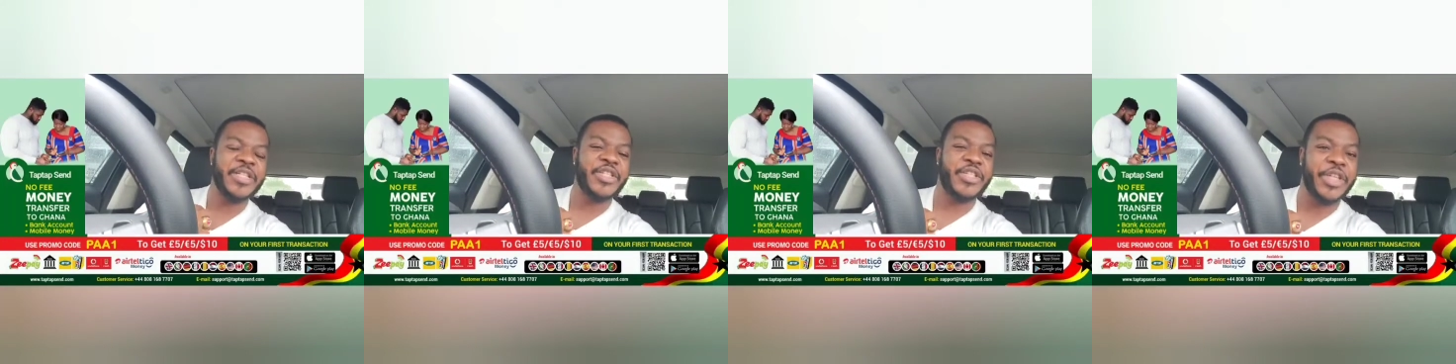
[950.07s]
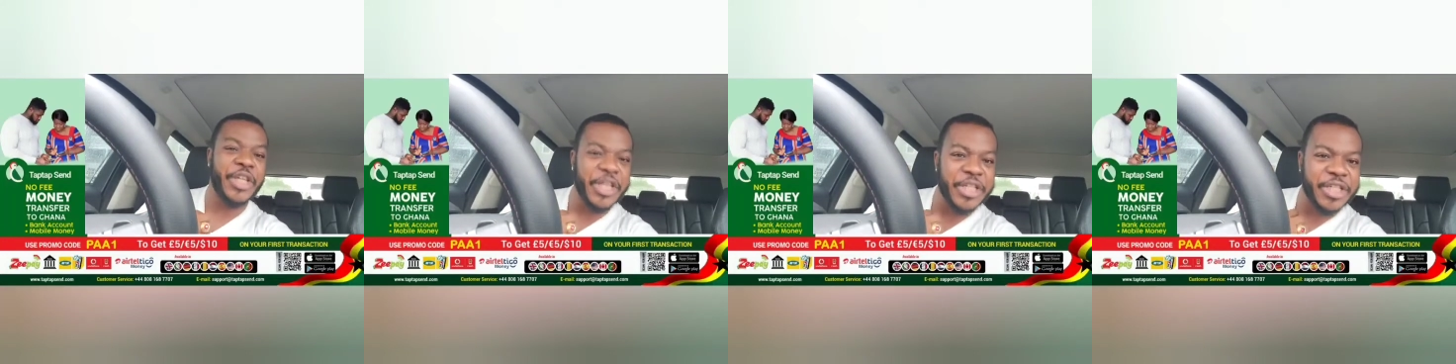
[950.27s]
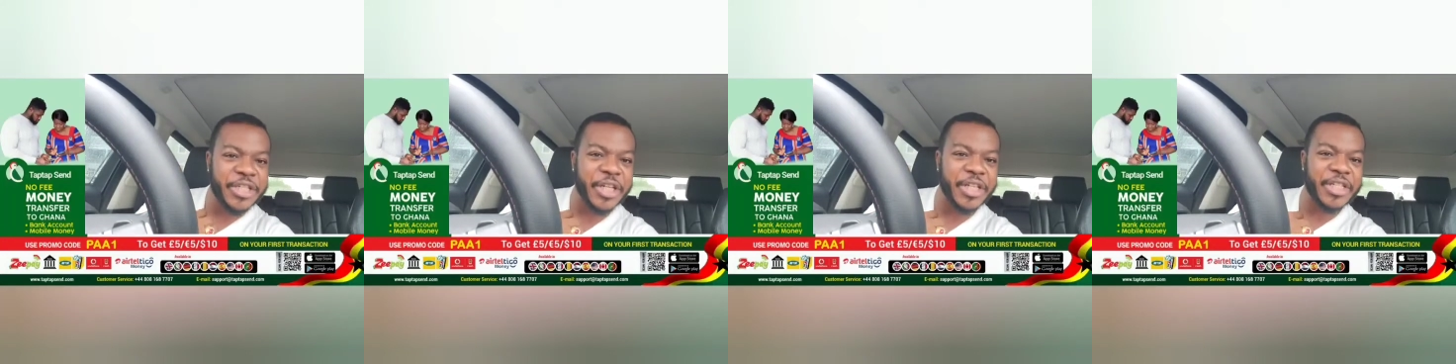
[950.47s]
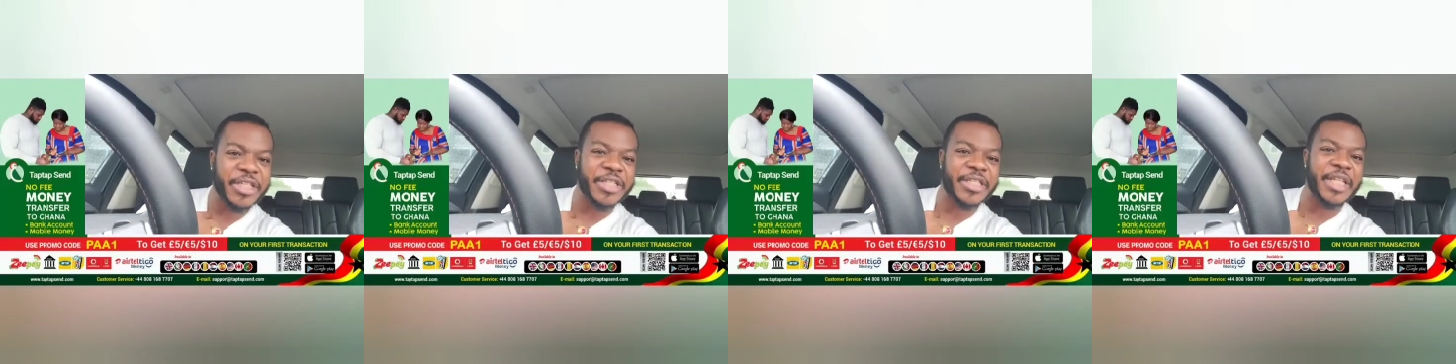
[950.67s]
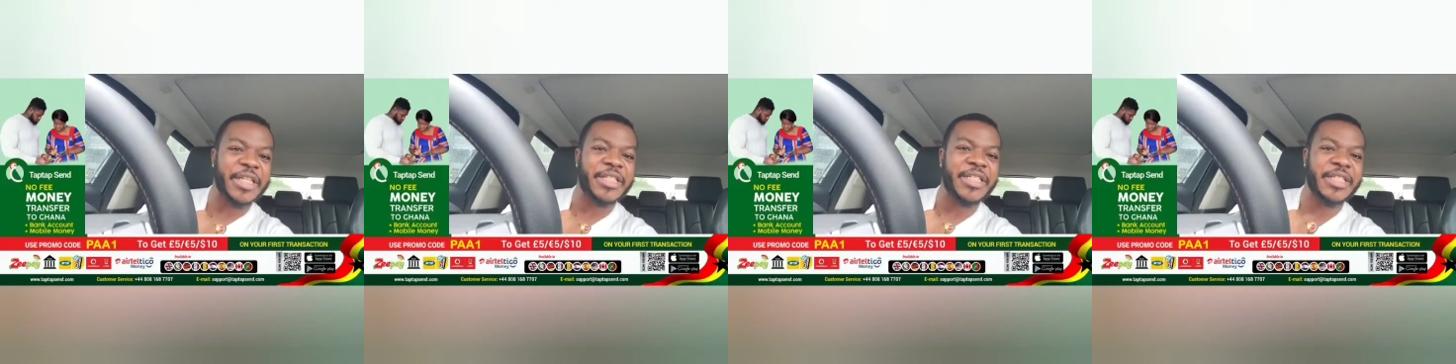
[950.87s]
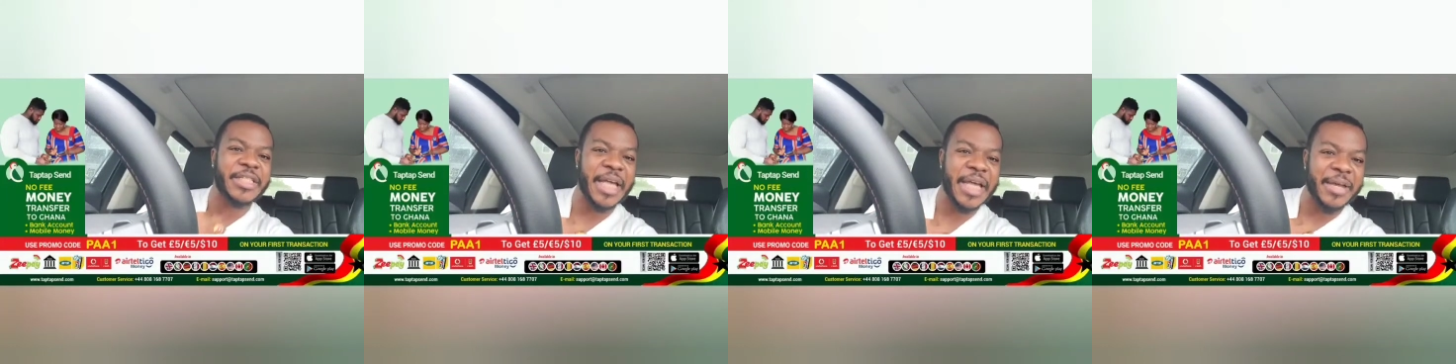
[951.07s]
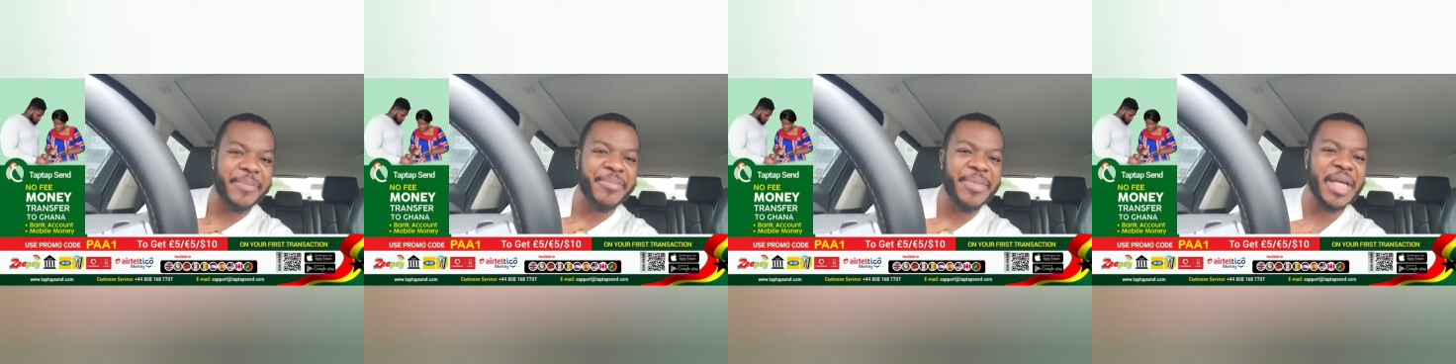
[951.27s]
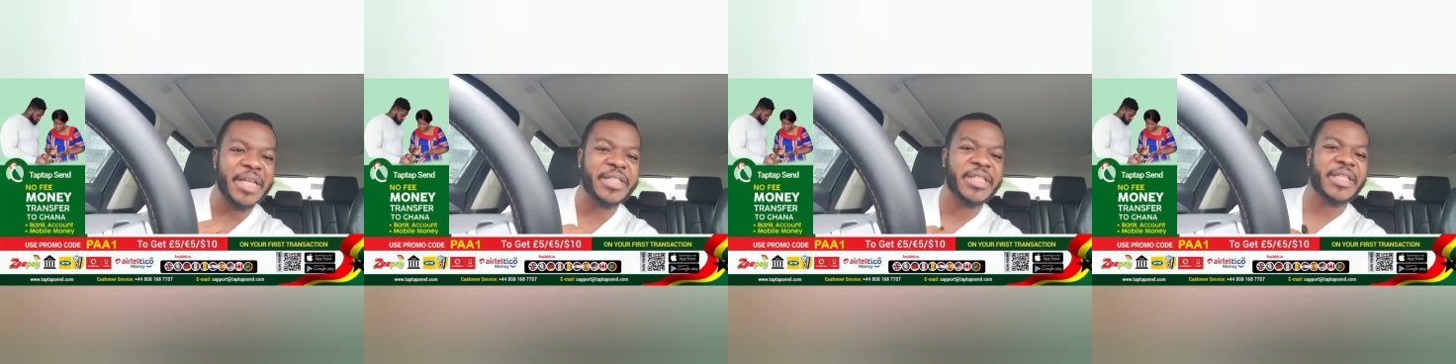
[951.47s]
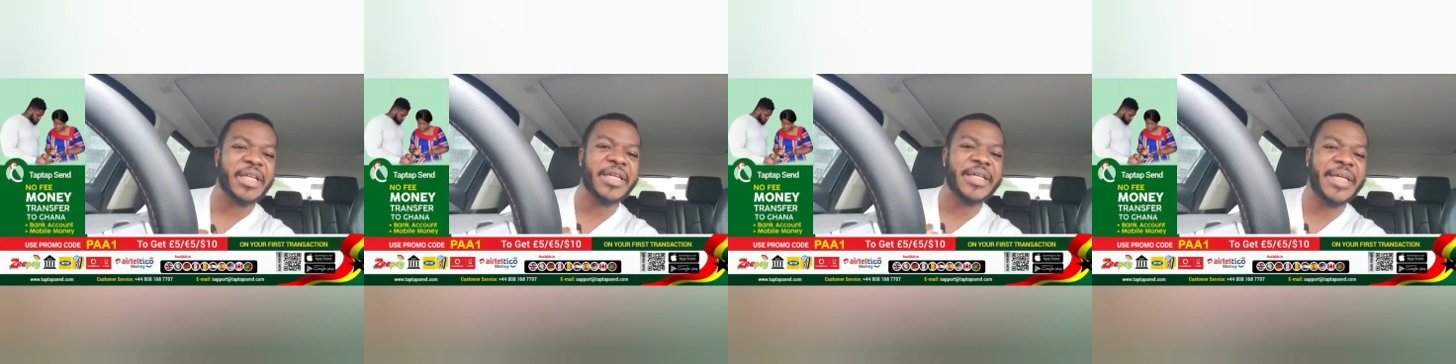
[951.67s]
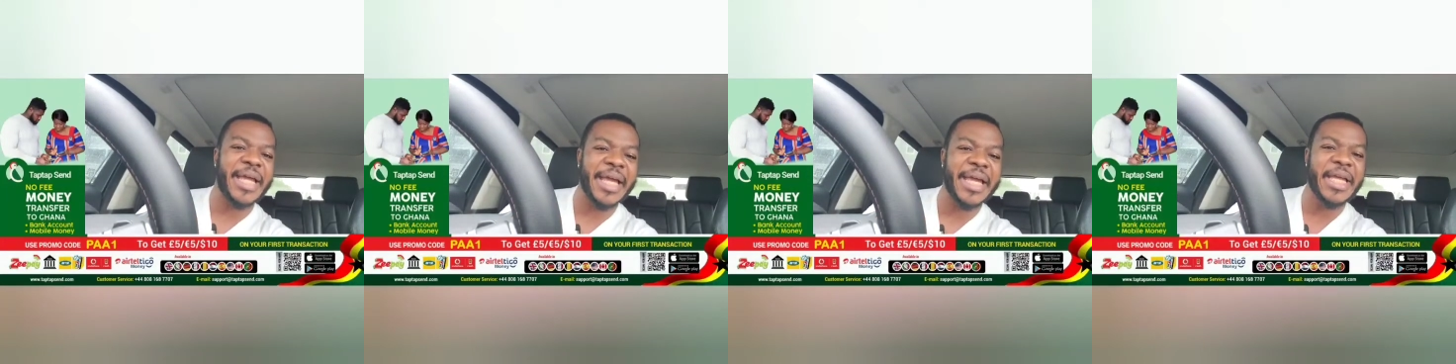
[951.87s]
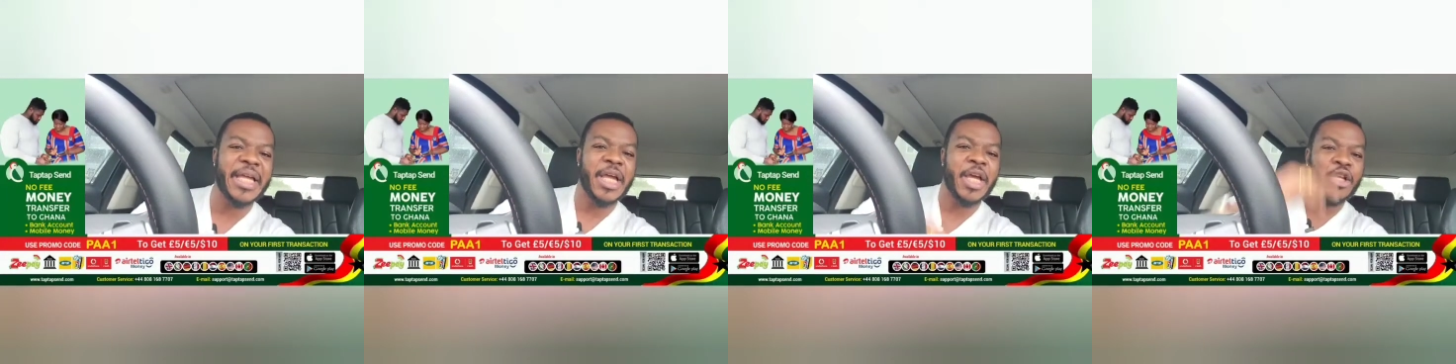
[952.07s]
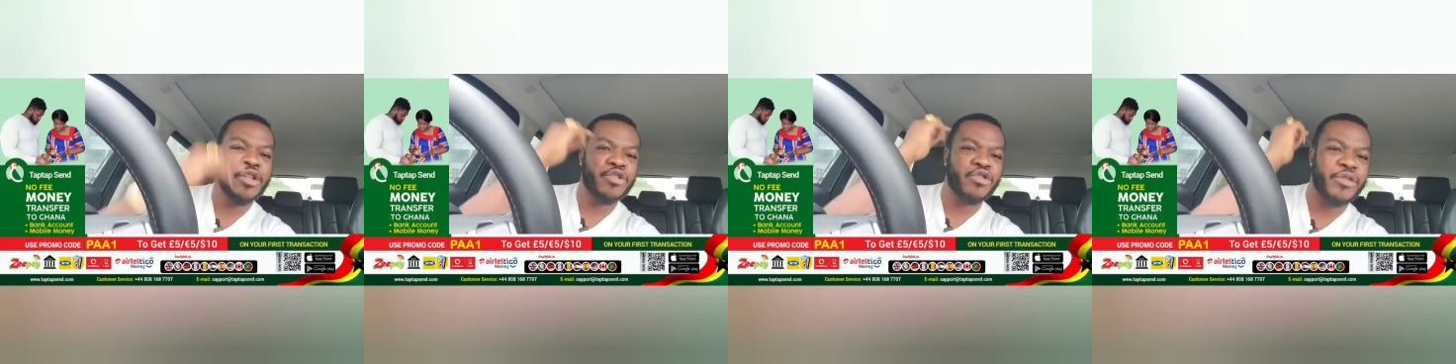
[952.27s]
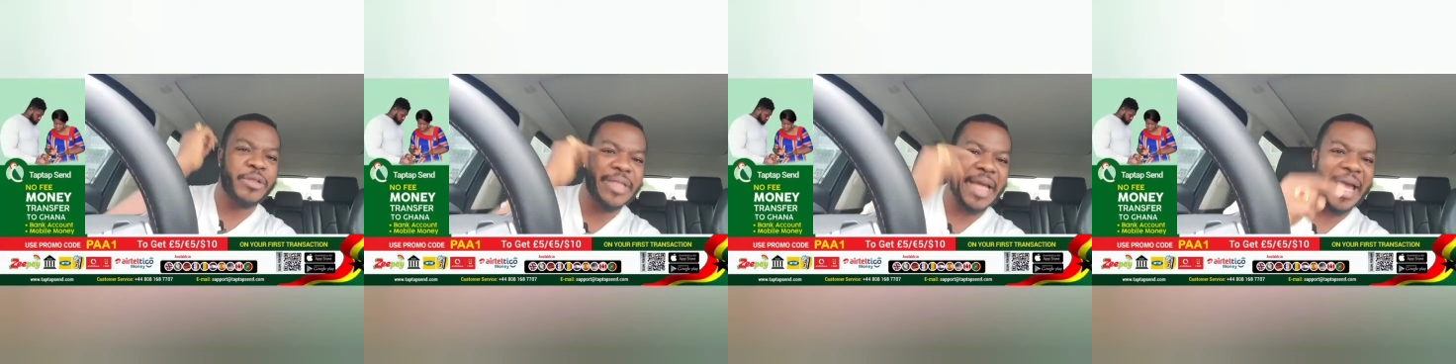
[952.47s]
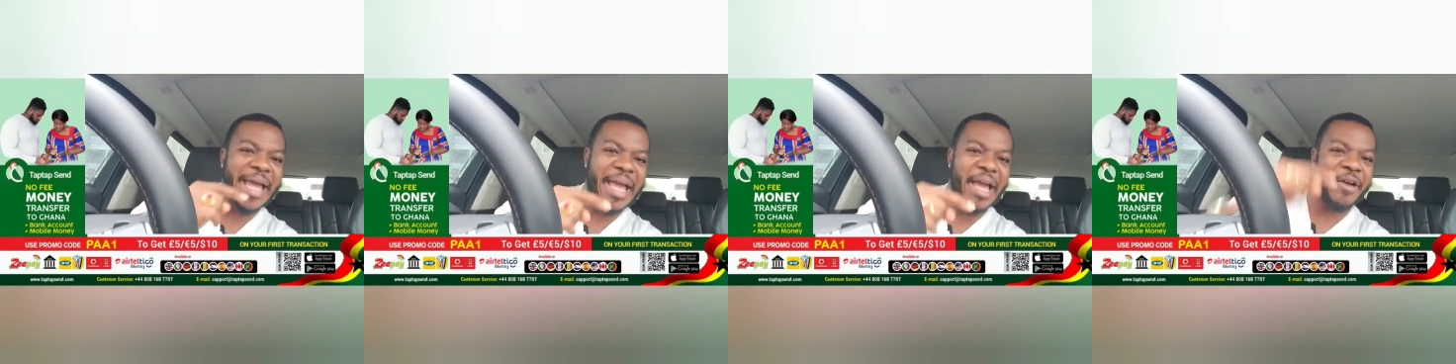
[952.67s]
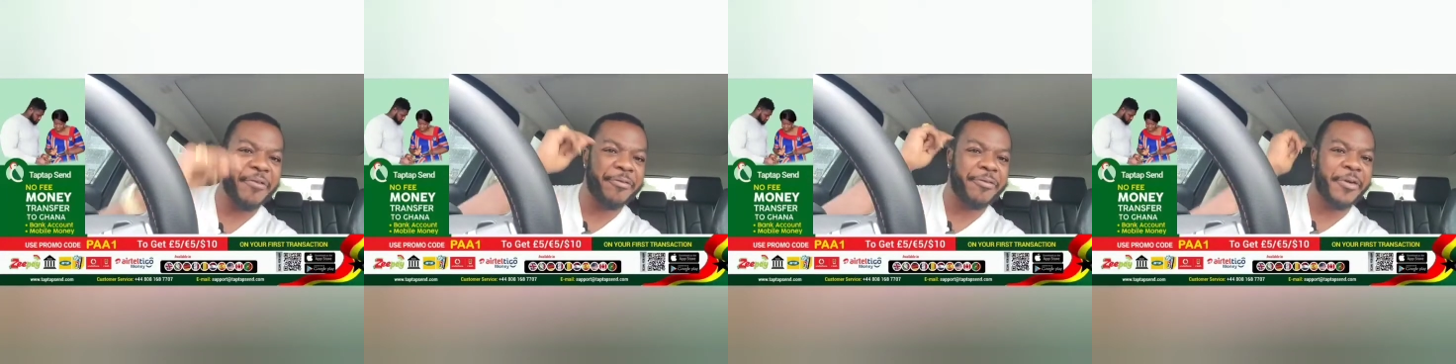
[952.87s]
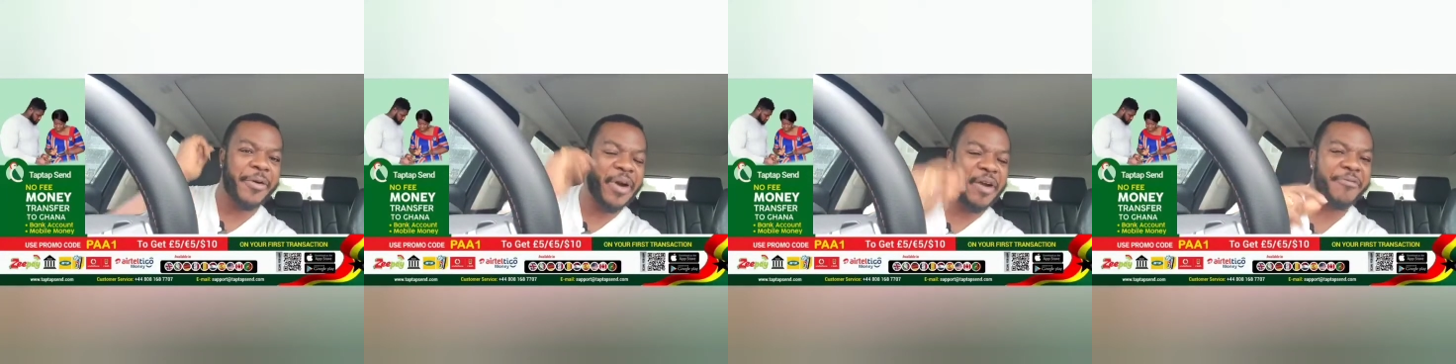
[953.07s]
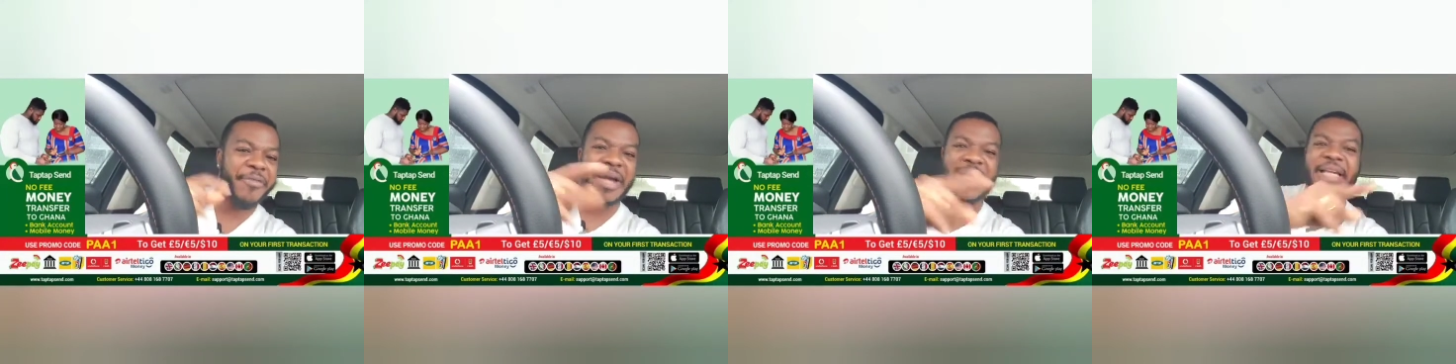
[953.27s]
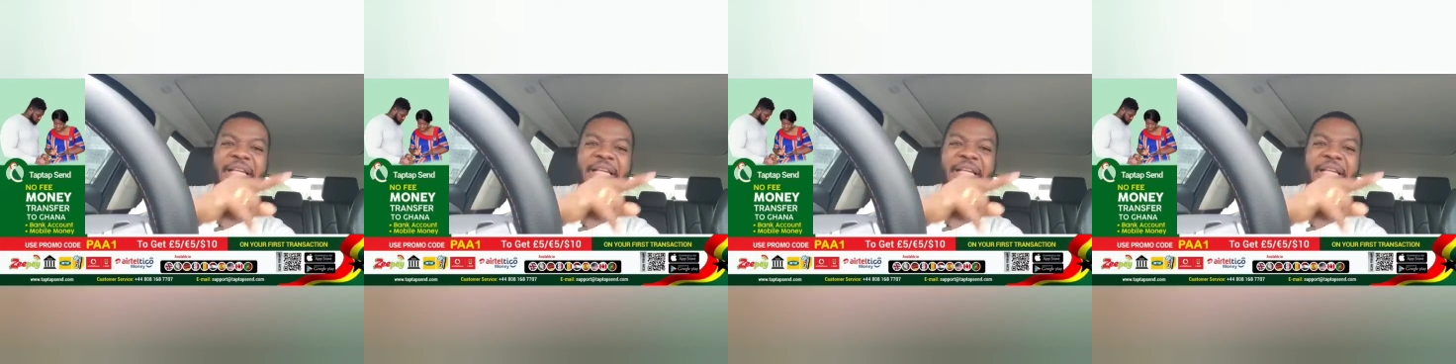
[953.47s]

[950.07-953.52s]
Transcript: Jesus, the same yesterday, today, and forever.